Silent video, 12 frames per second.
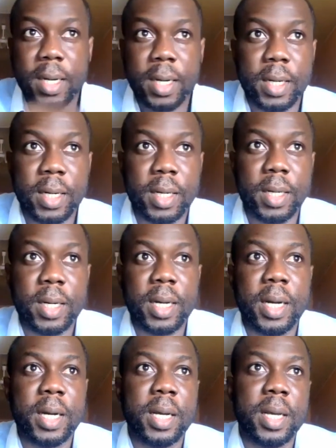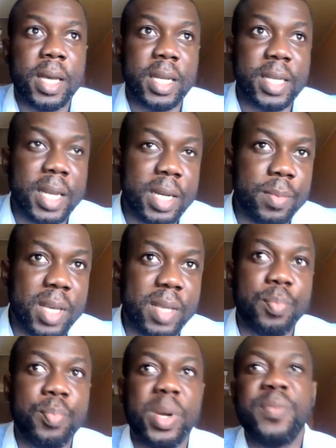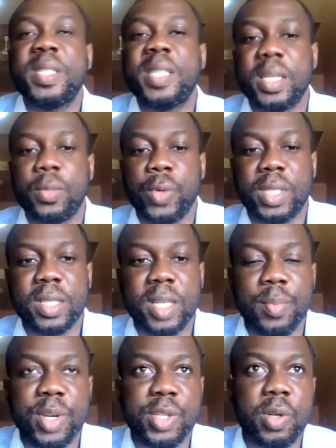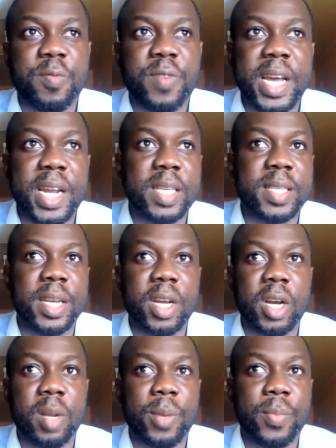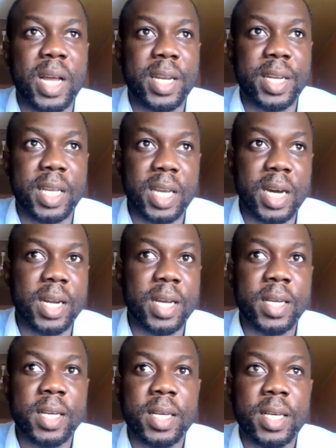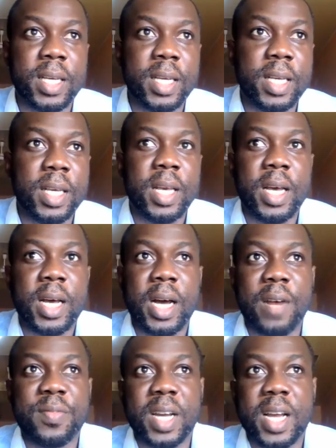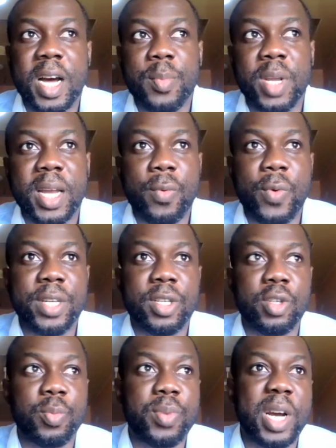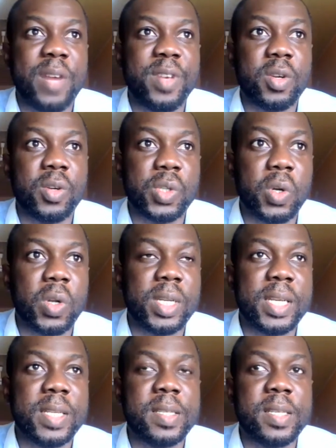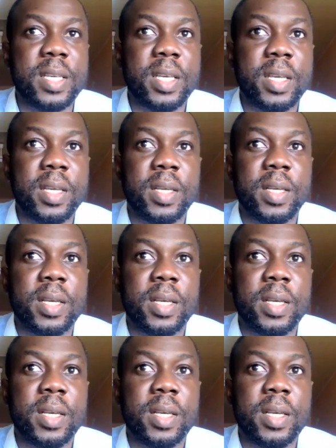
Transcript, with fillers: Uh, and then a brief stint with the Ministry of Finance and Economic Planning in Ghana. After coming, I went into private consultancy,